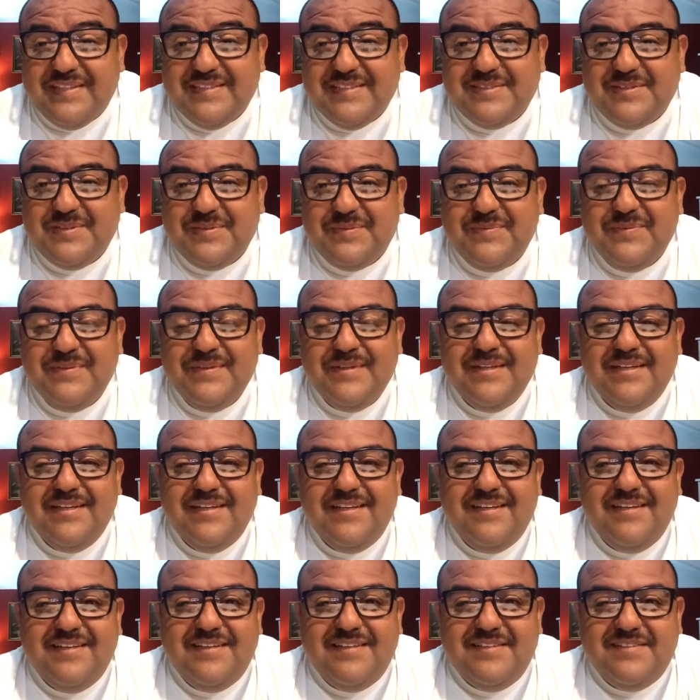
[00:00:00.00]
Mexico.
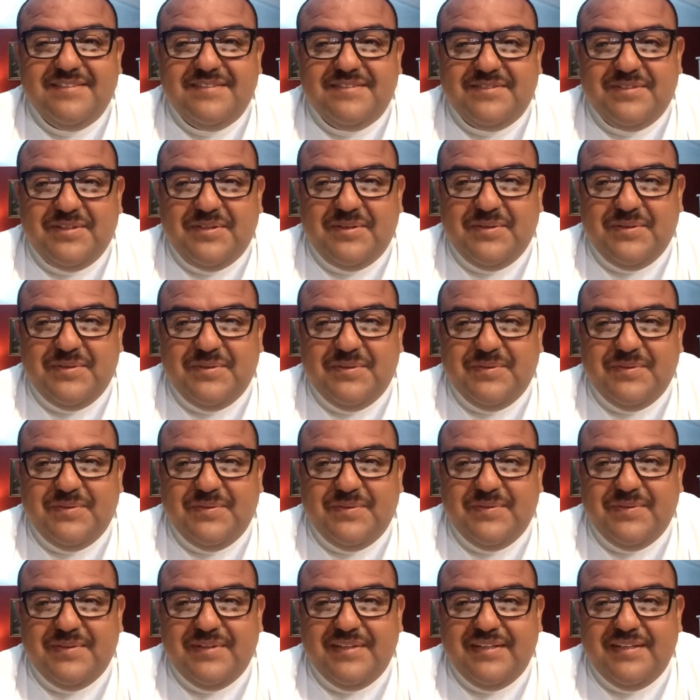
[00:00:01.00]

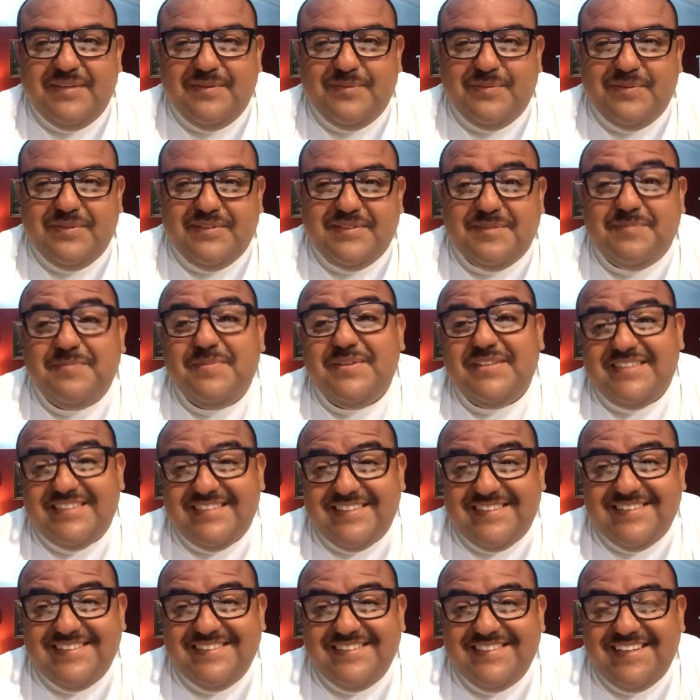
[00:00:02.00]
So it was a
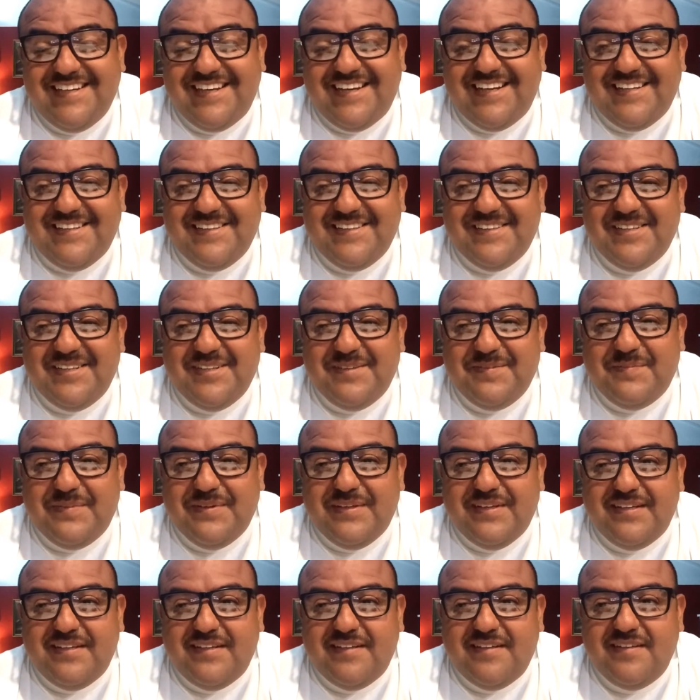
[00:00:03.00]
mission. I ended
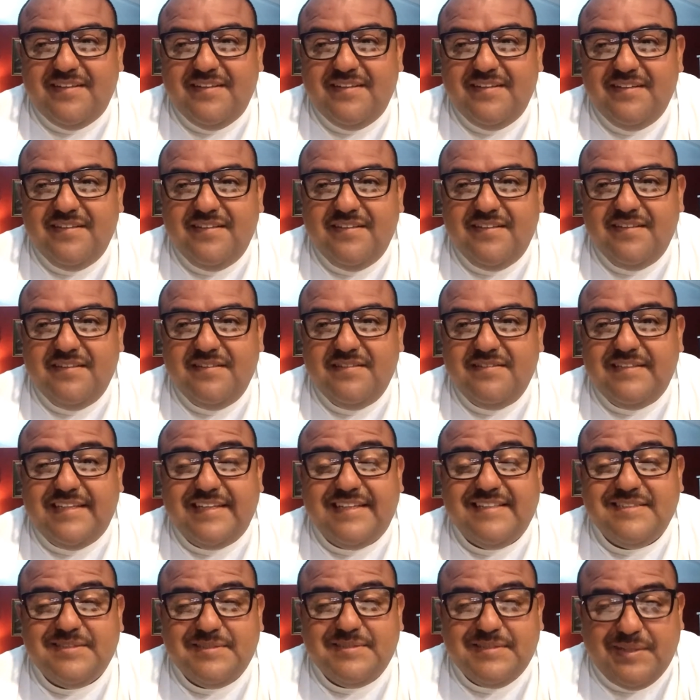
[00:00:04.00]
up
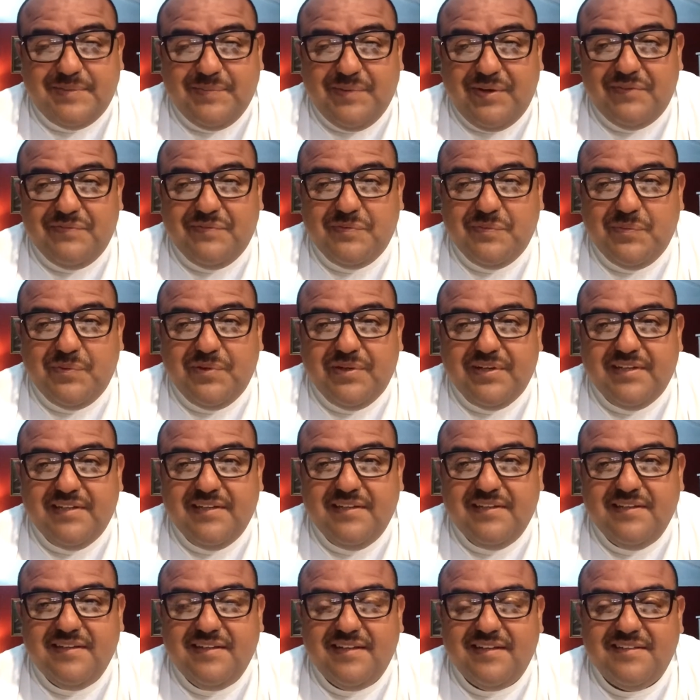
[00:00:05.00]
taking some time off from work,
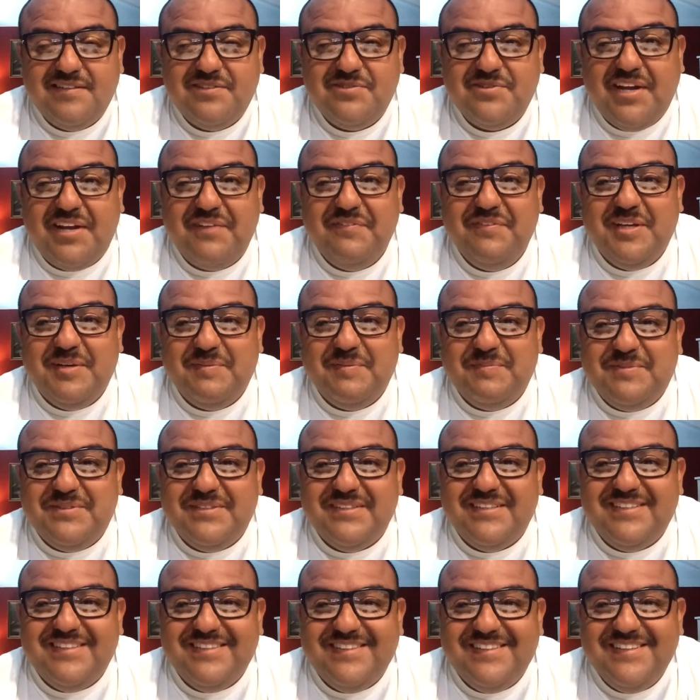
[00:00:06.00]
driving up
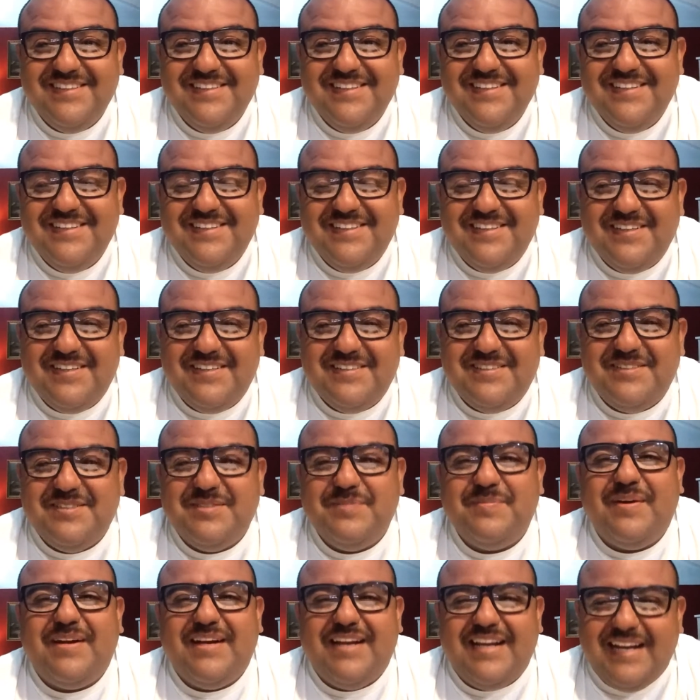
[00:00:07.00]
to, it's
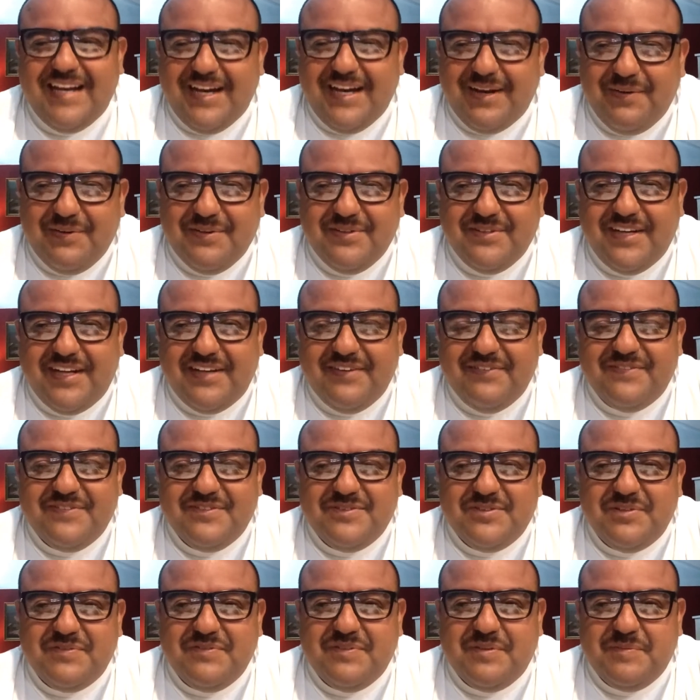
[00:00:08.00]
just about an 8-hour
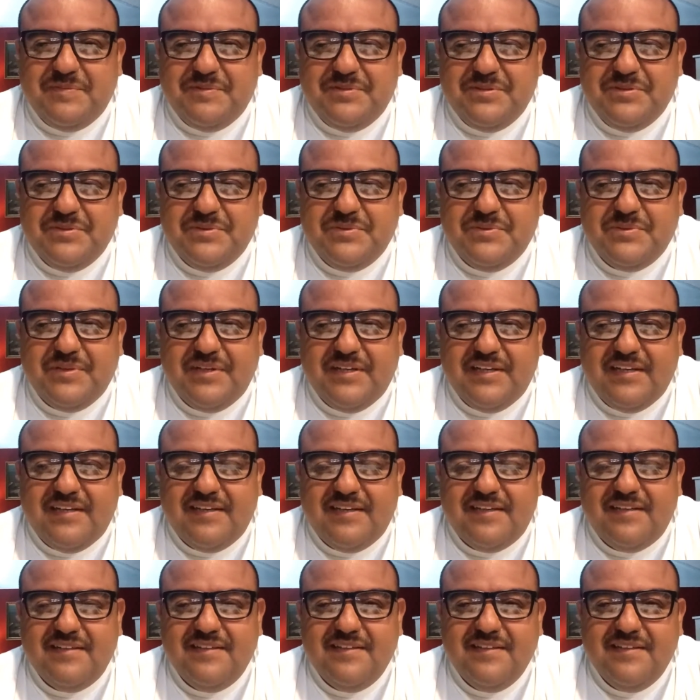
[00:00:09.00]
drive, drove up to
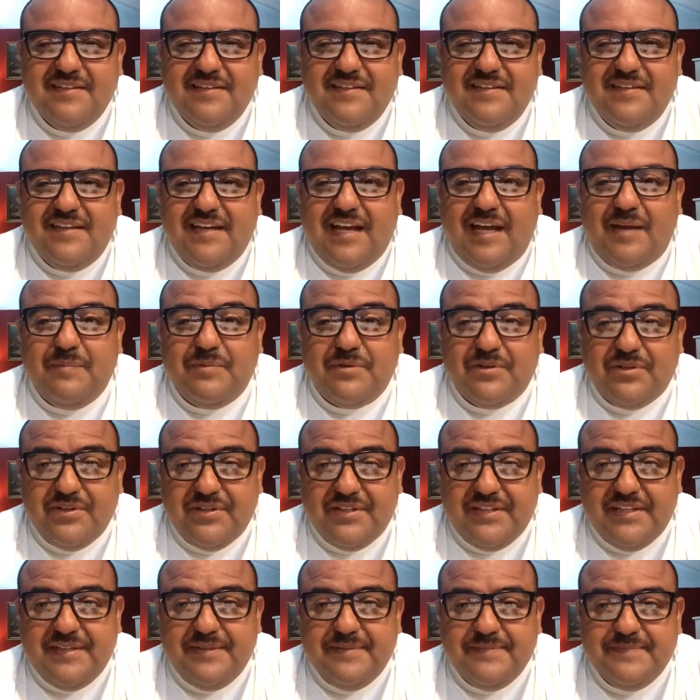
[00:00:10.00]

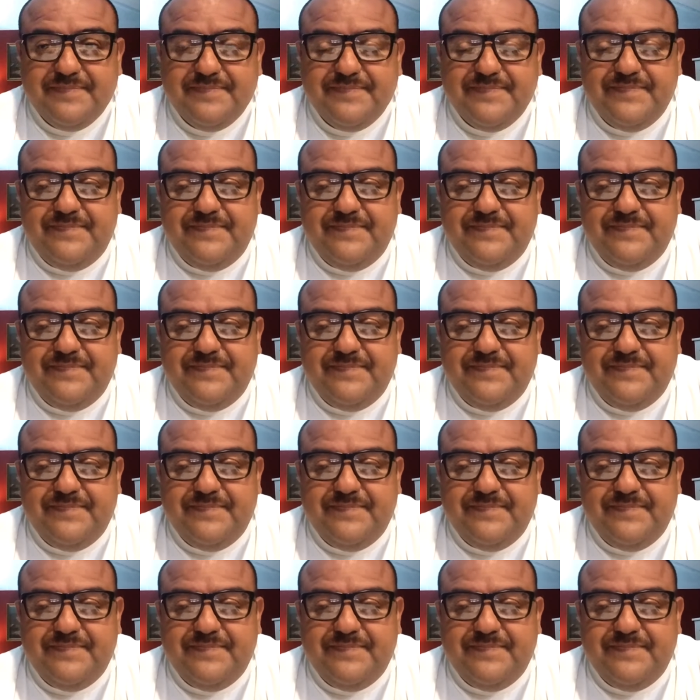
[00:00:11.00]
Albuquerque